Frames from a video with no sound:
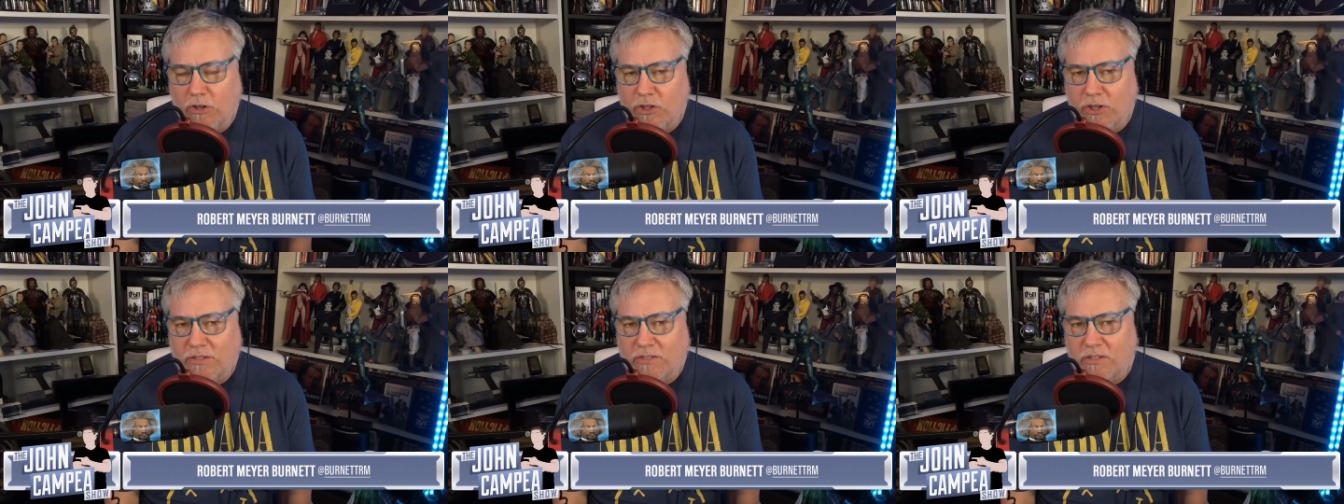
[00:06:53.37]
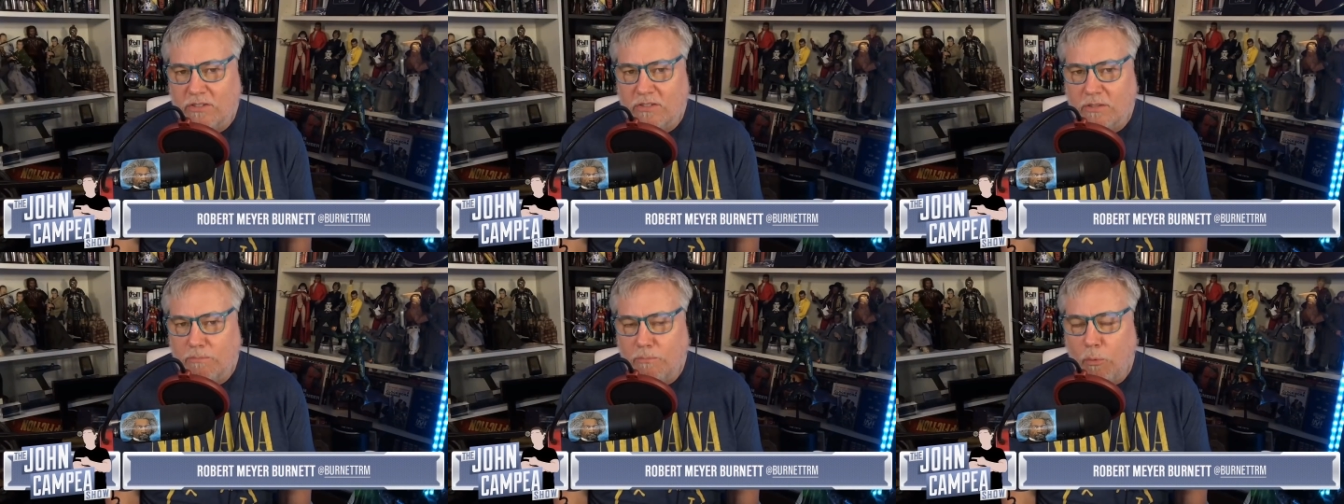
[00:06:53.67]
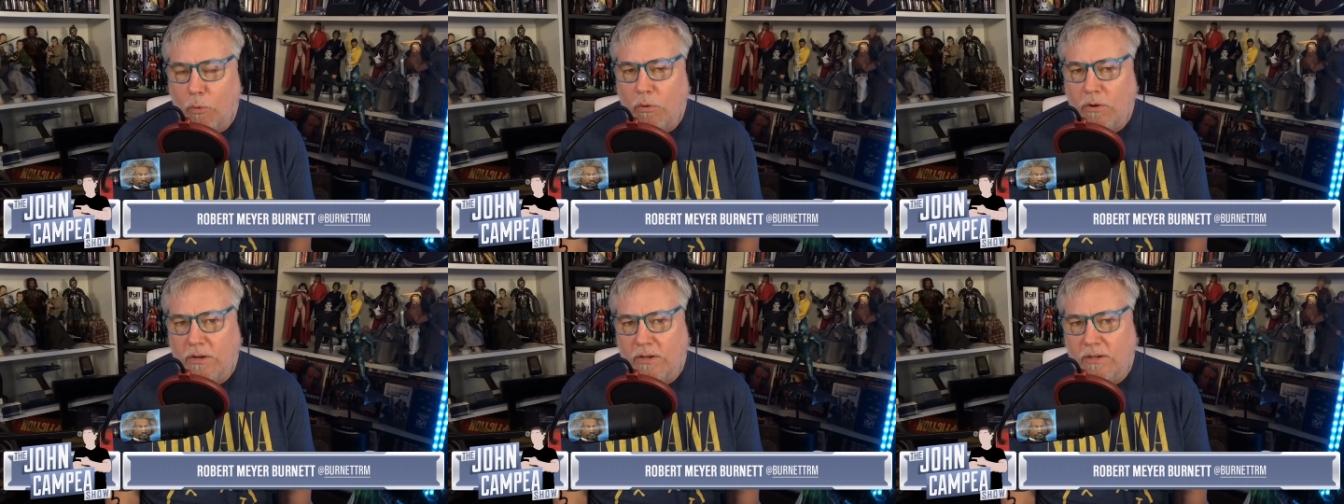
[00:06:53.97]
just as
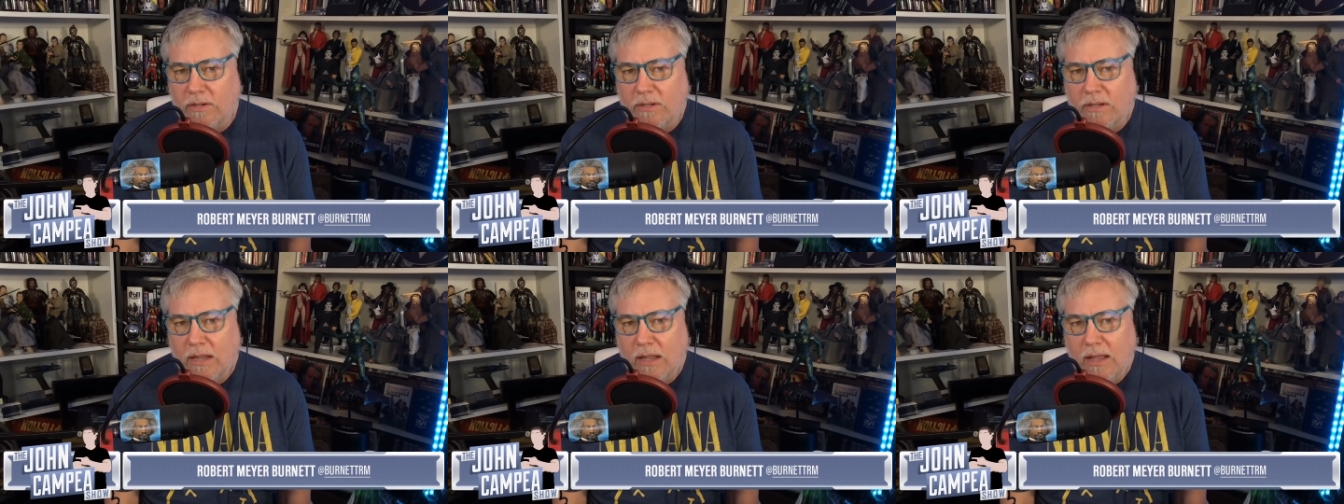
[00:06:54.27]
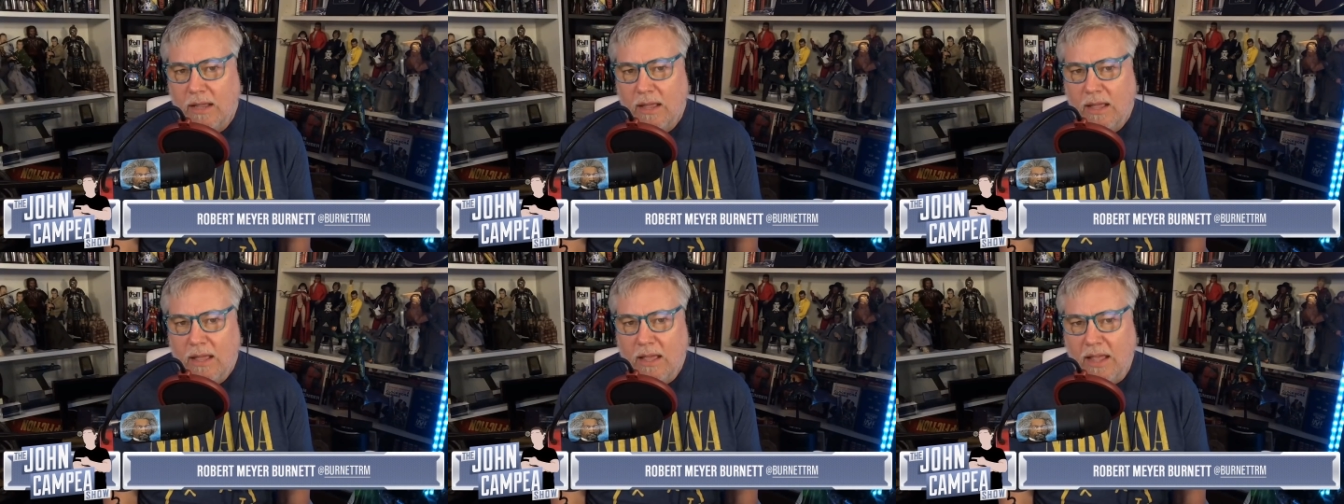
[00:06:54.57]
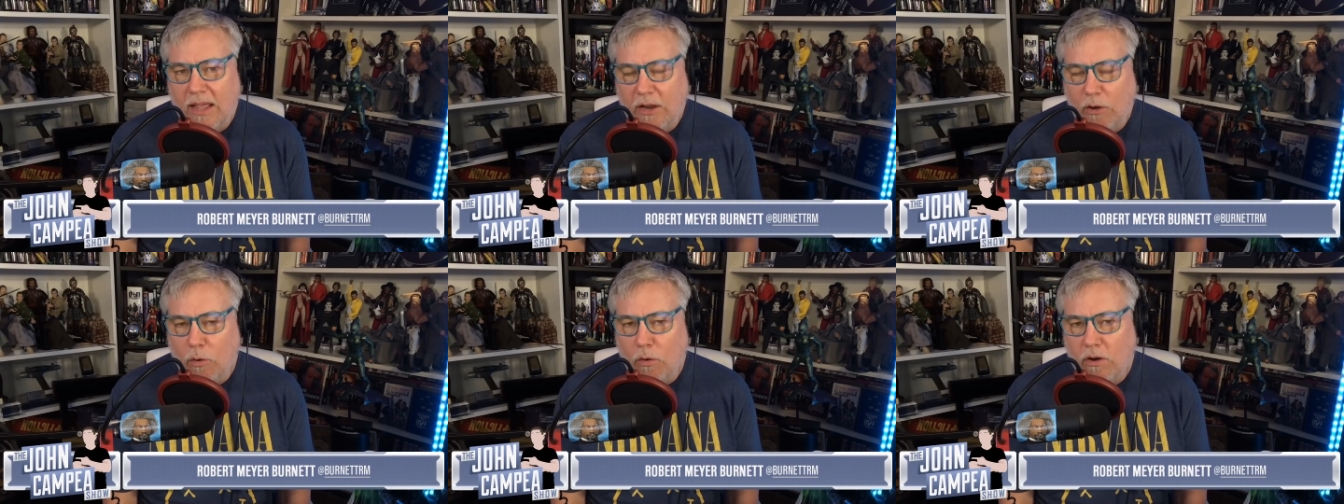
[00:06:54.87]
important
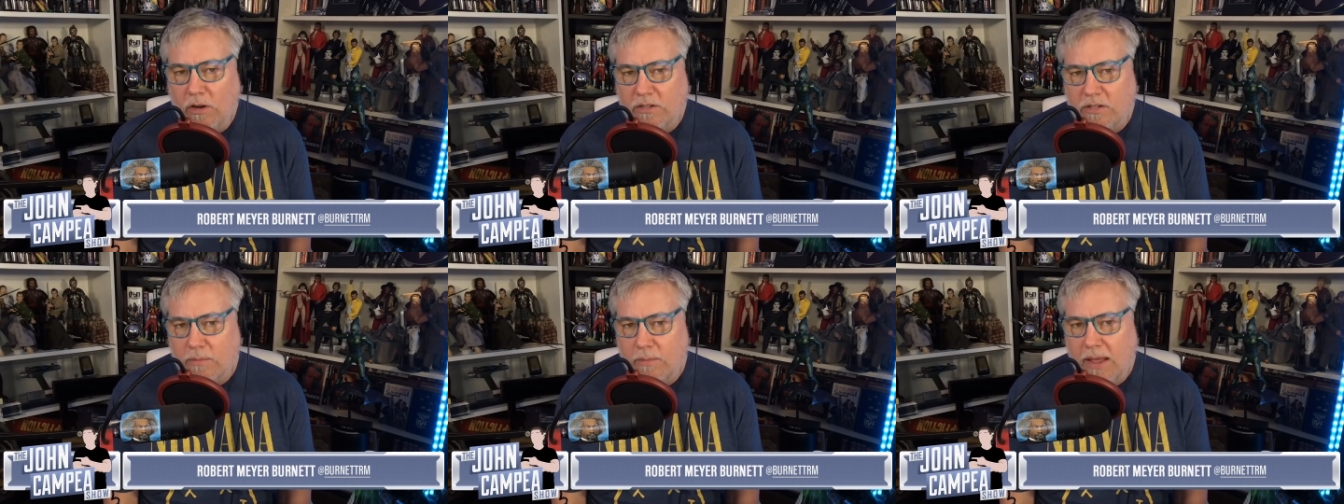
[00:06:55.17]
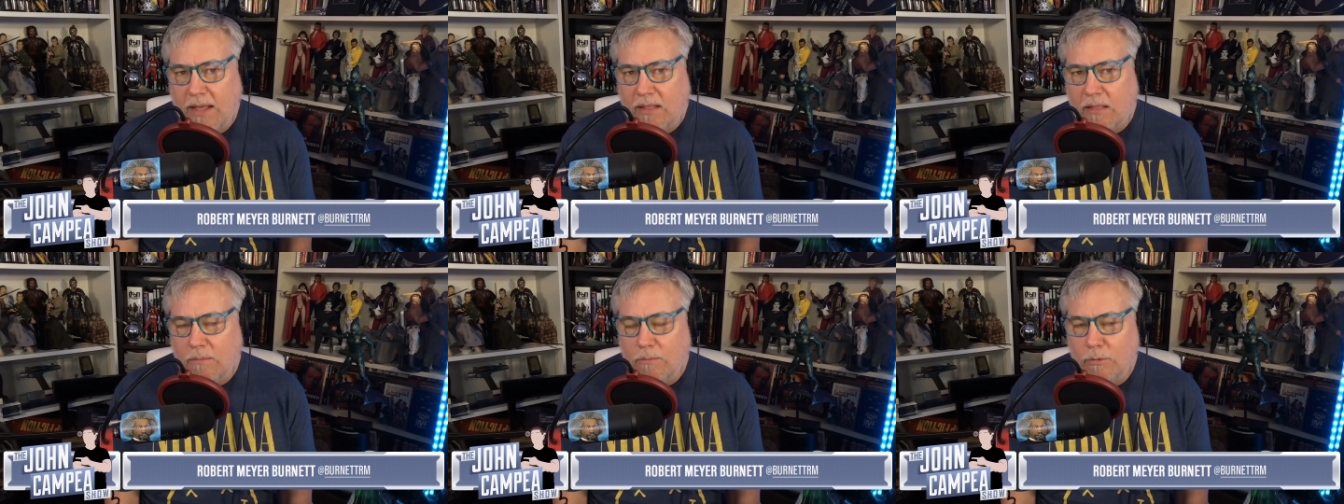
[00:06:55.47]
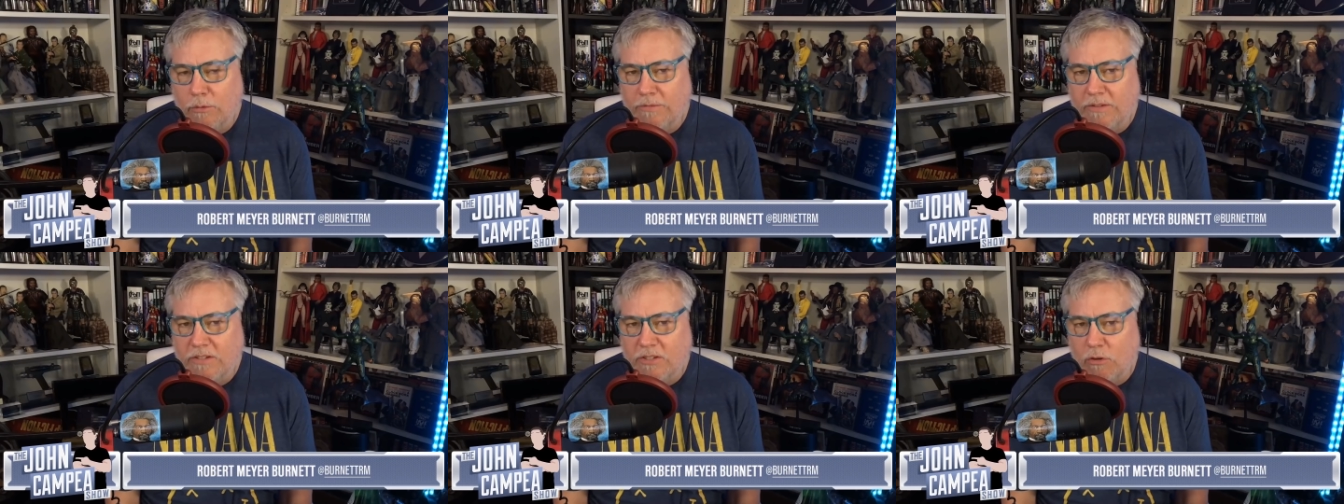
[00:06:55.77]
in order to make the
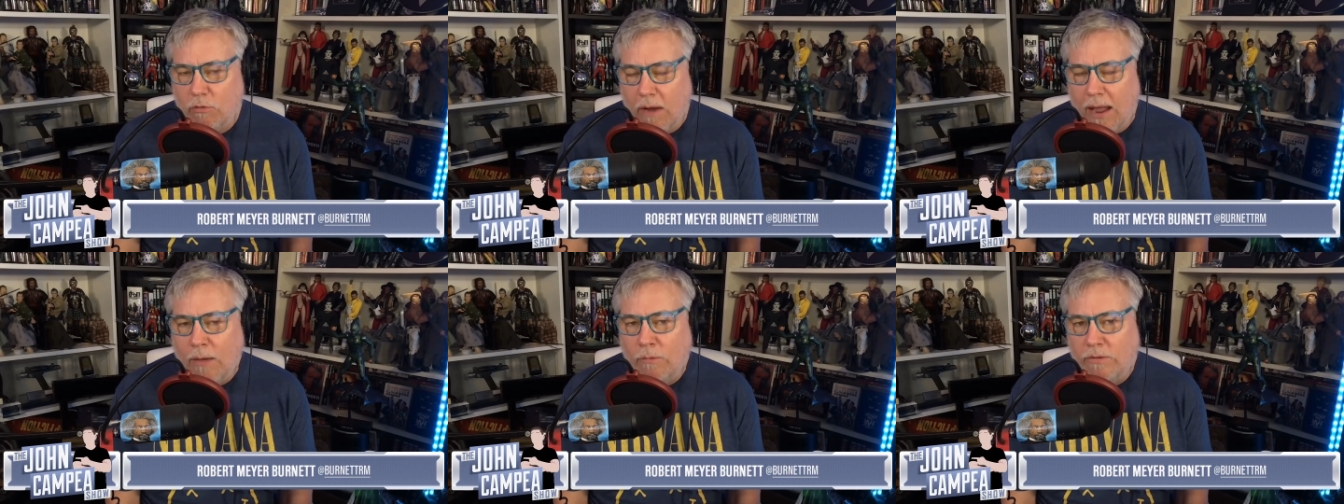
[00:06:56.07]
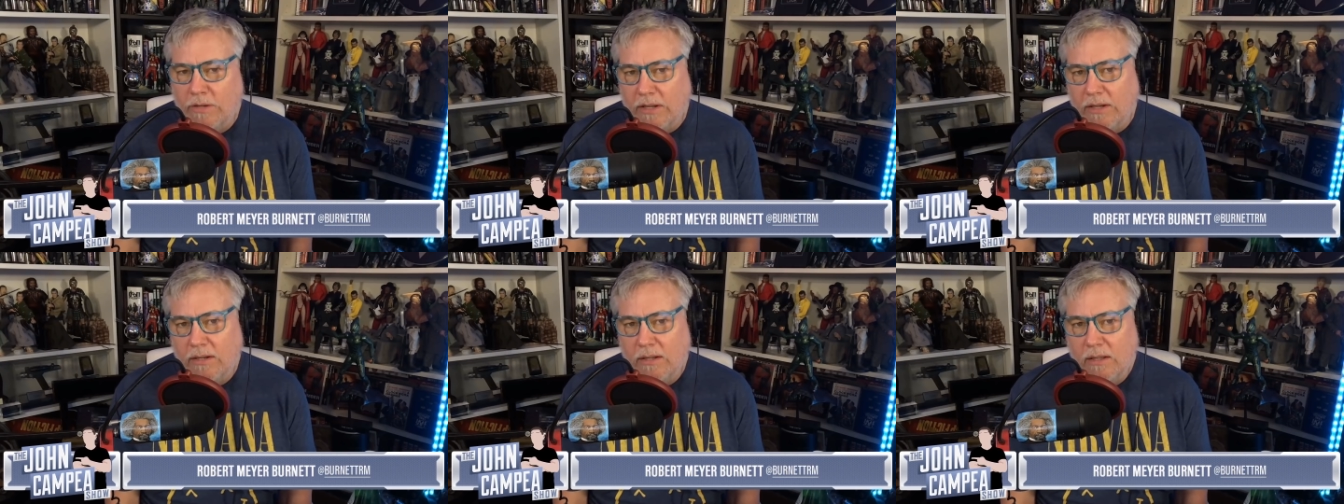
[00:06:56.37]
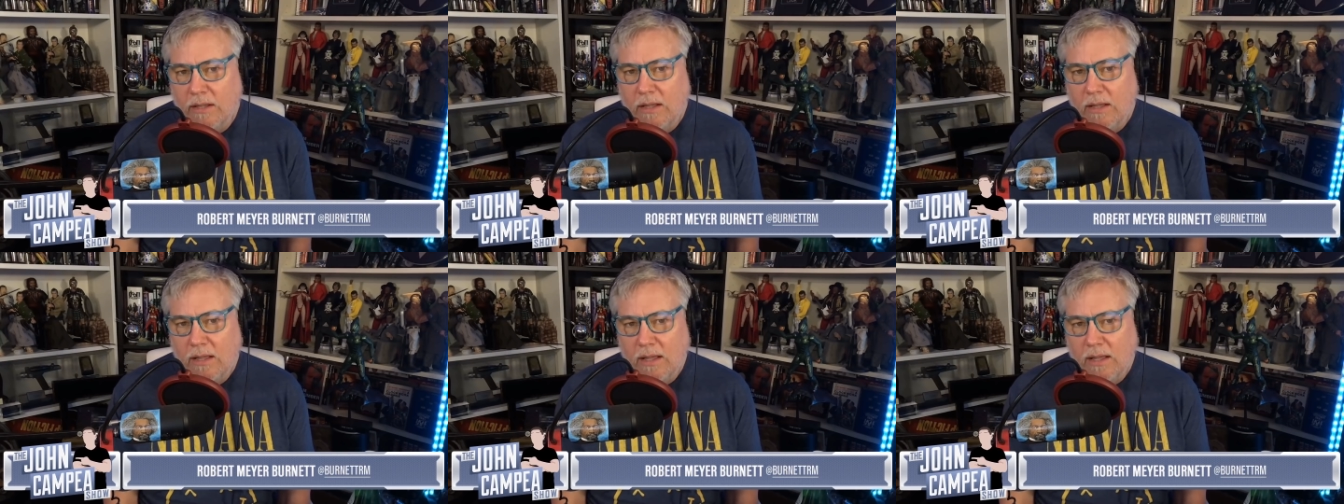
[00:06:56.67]
movies grounded